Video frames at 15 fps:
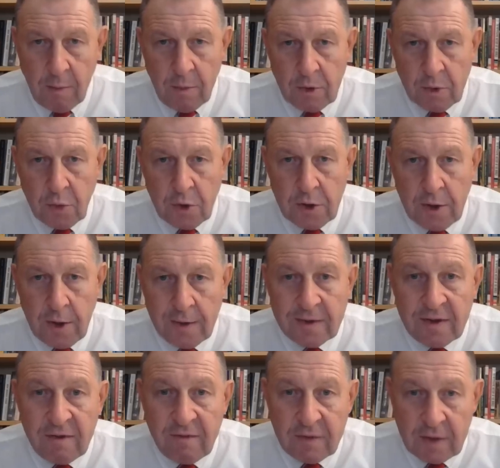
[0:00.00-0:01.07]
In this
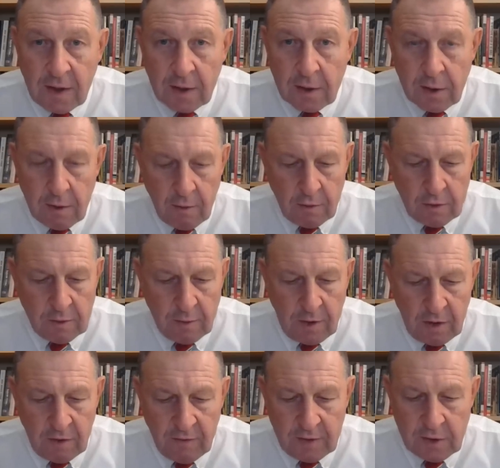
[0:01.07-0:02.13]
case, Arab states
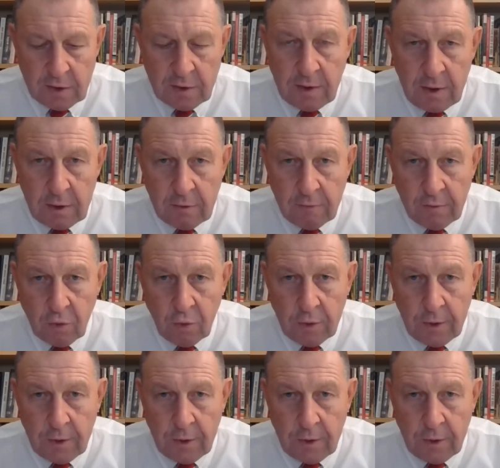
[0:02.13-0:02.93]
that currently